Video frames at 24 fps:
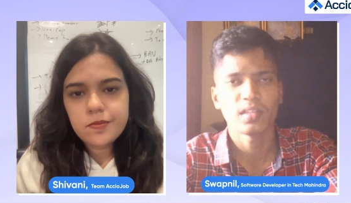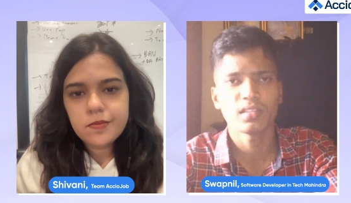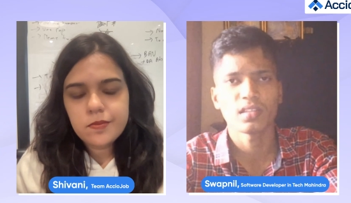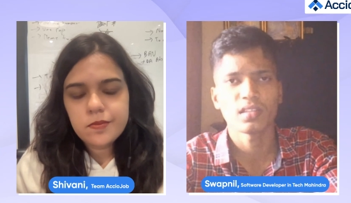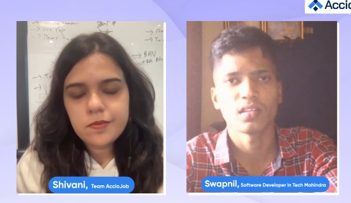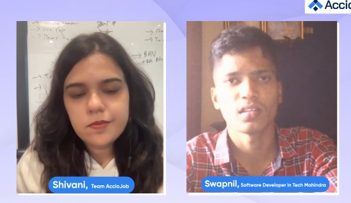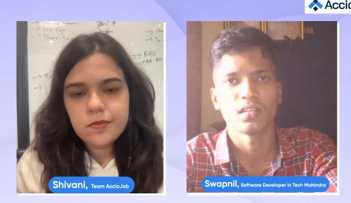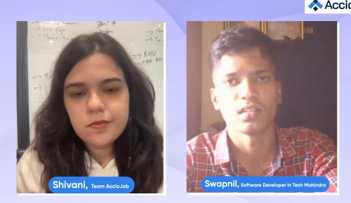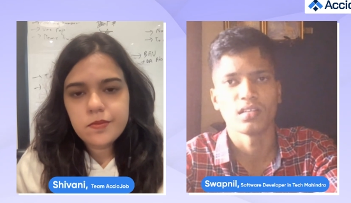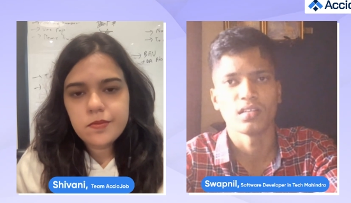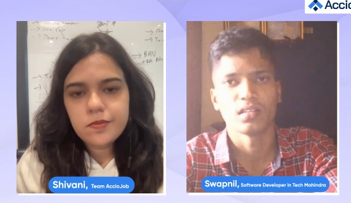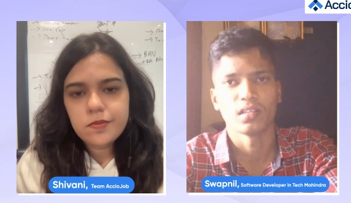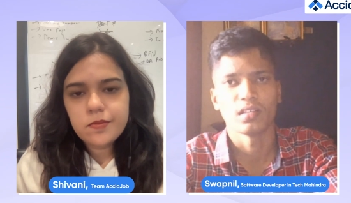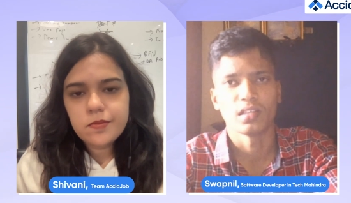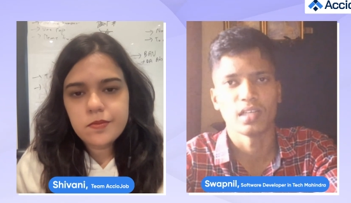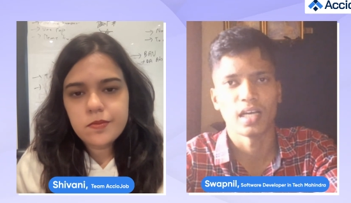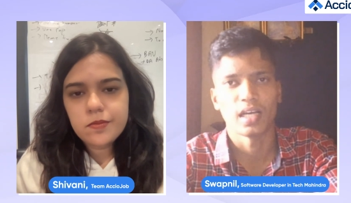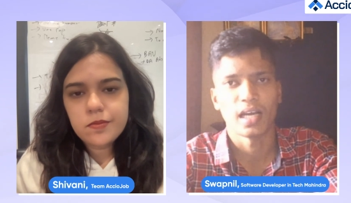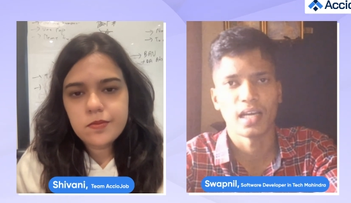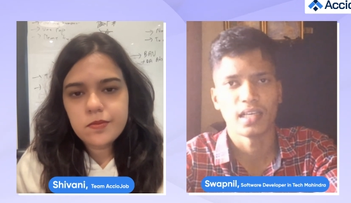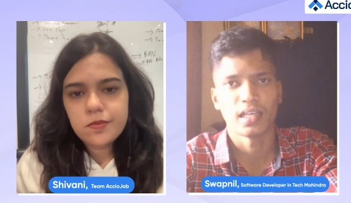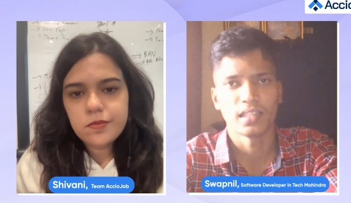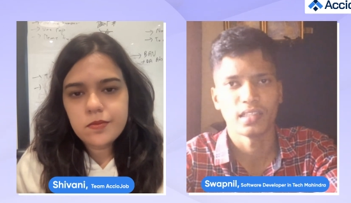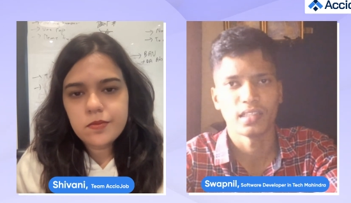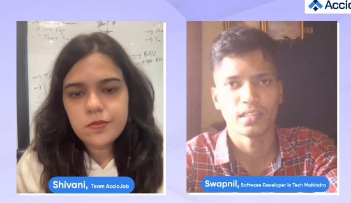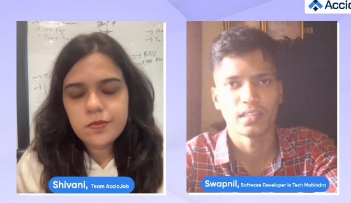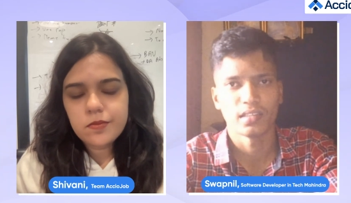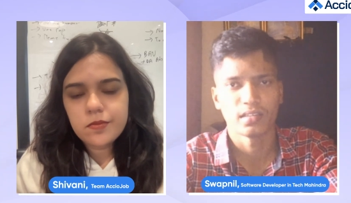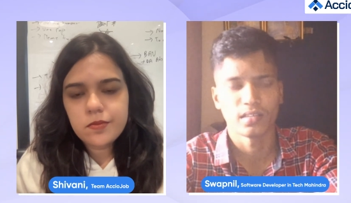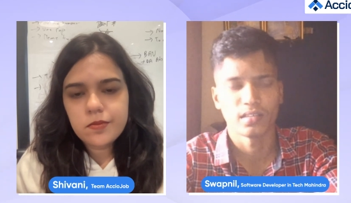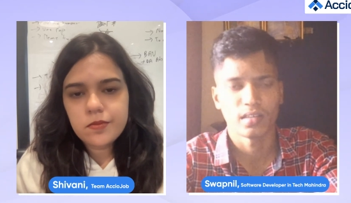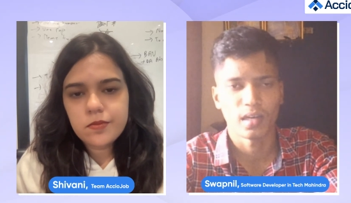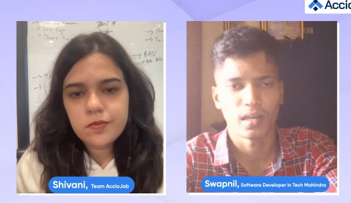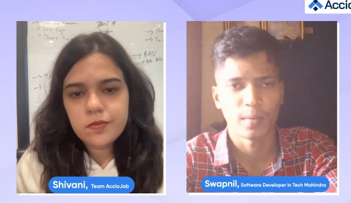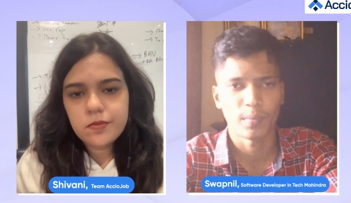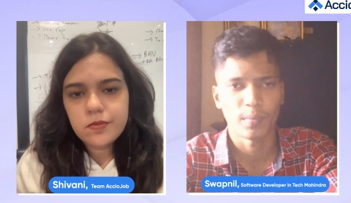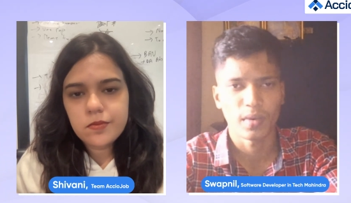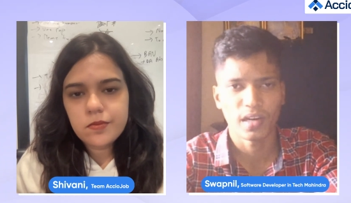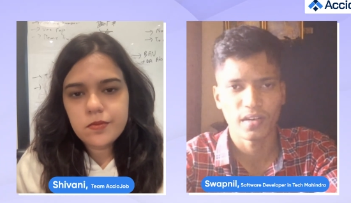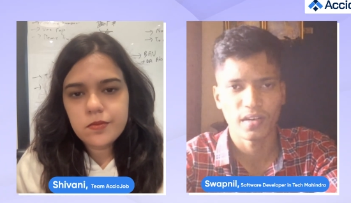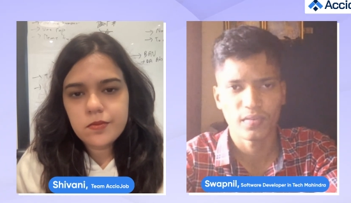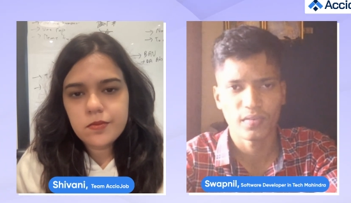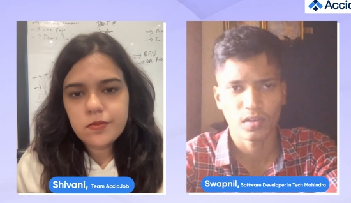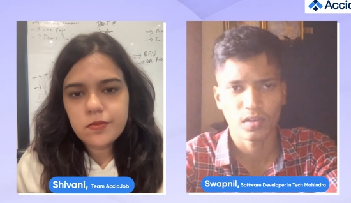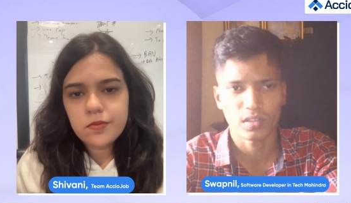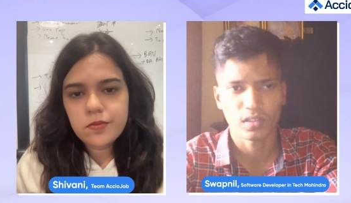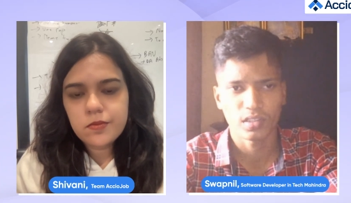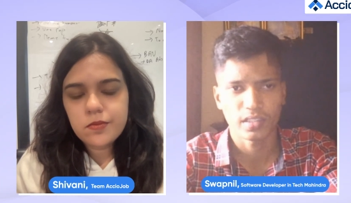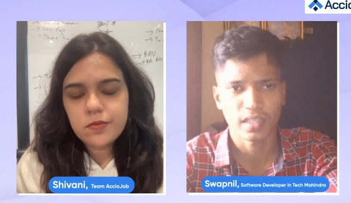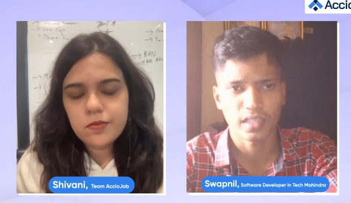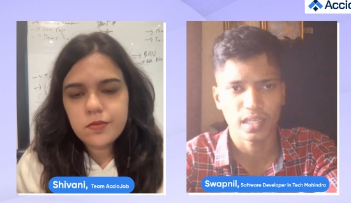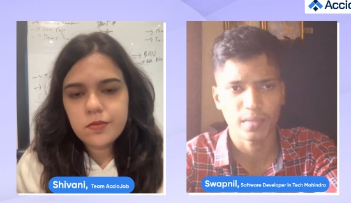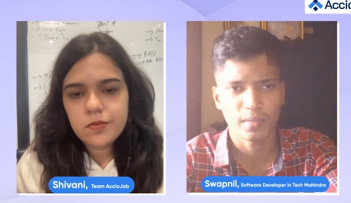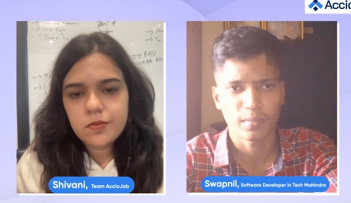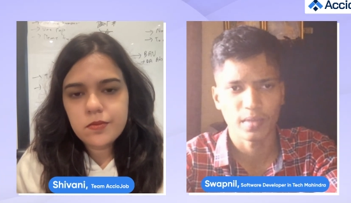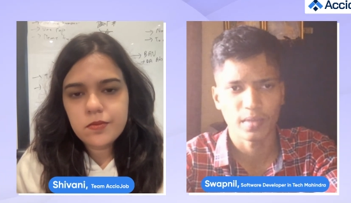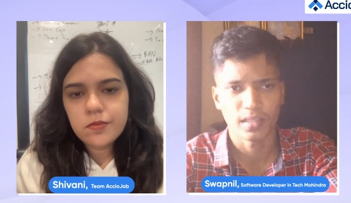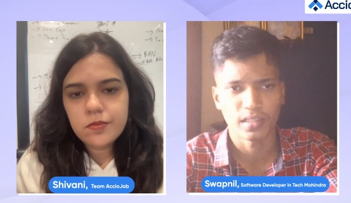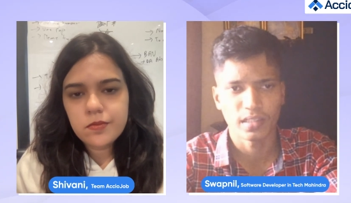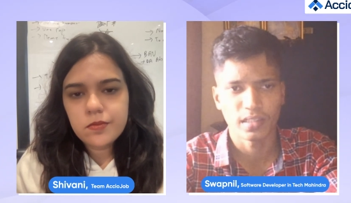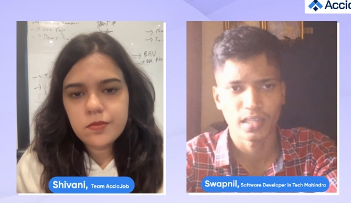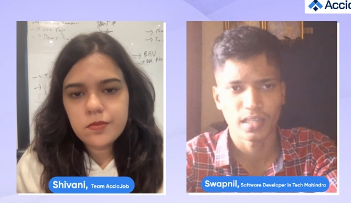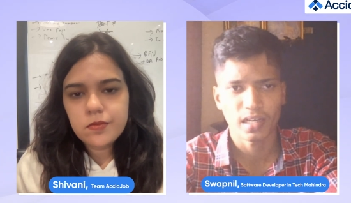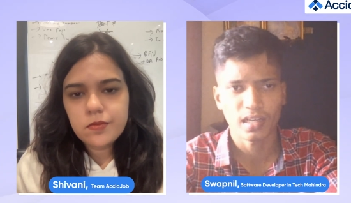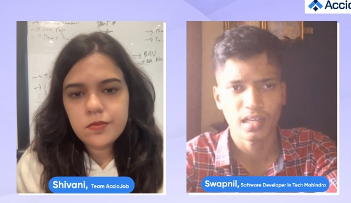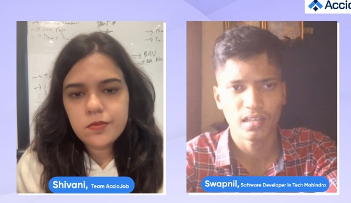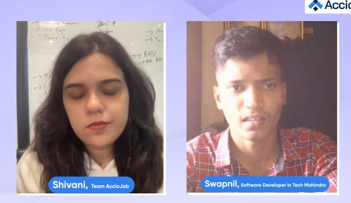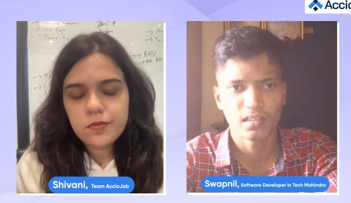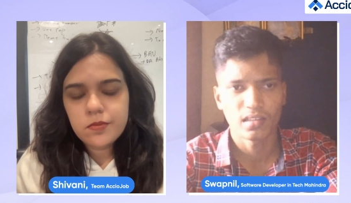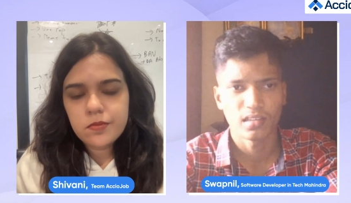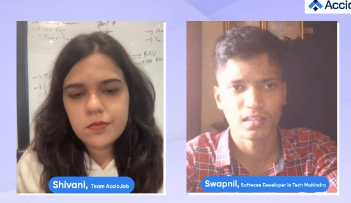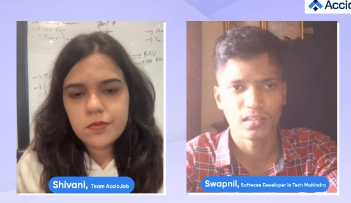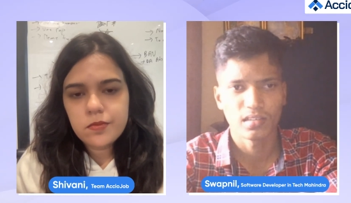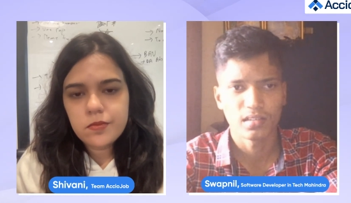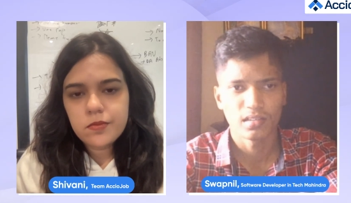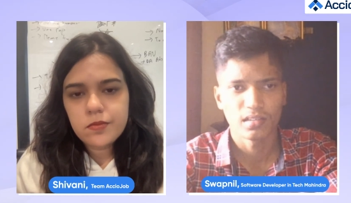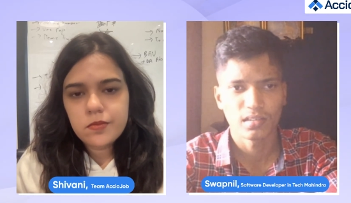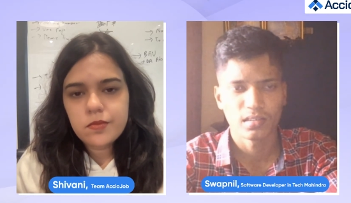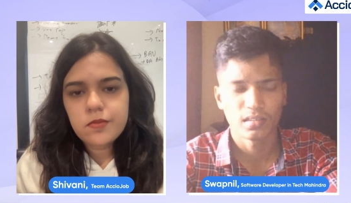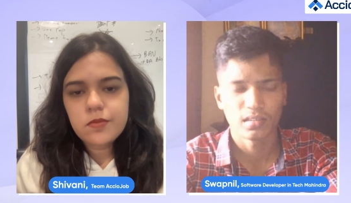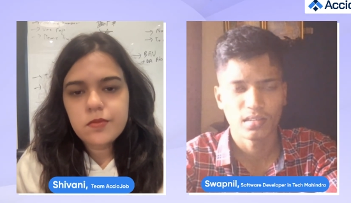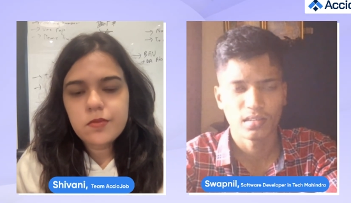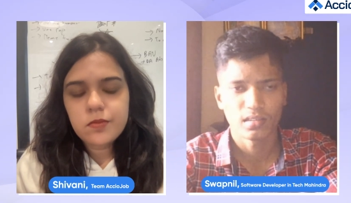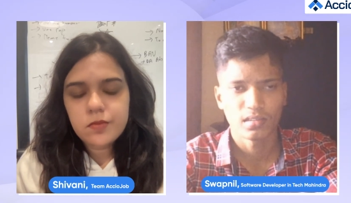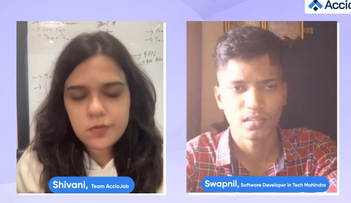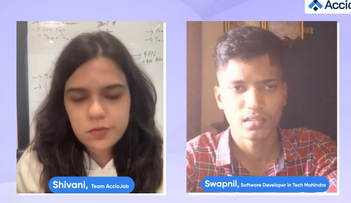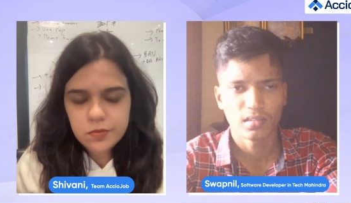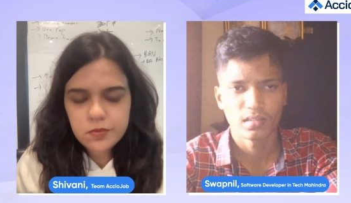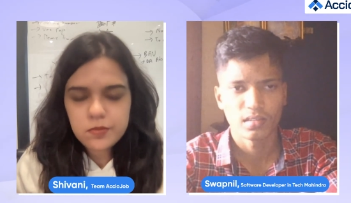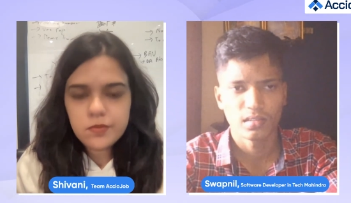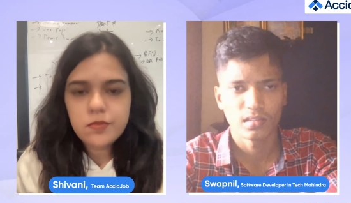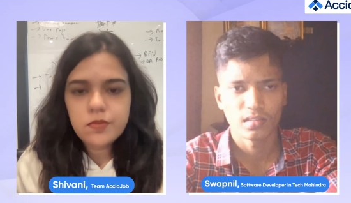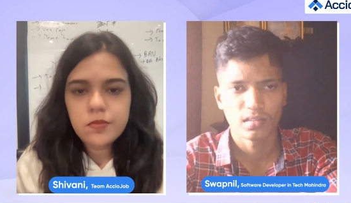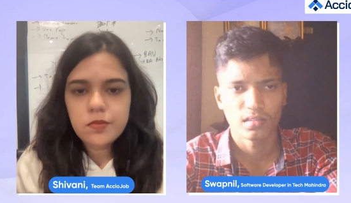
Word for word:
Speaker 1: uh, I applied for the Tech Mahindra. Hmm.